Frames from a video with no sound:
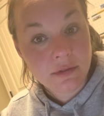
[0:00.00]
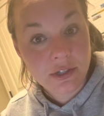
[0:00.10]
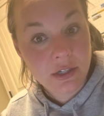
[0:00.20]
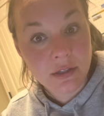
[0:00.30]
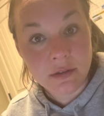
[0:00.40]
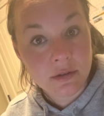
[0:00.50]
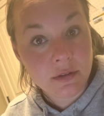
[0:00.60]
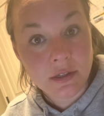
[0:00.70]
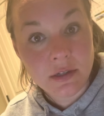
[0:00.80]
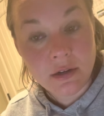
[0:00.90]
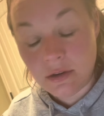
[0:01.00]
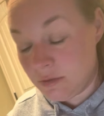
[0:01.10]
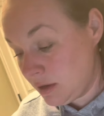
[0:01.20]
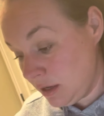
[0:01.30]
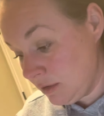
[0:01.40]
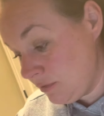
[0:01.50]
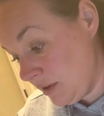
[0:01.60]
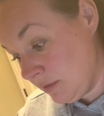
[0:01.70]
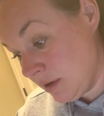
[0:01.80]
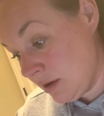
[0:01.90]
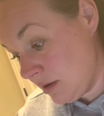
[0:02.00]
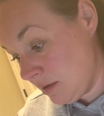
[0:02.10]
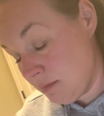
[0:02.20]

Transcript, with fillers: She literally started running fever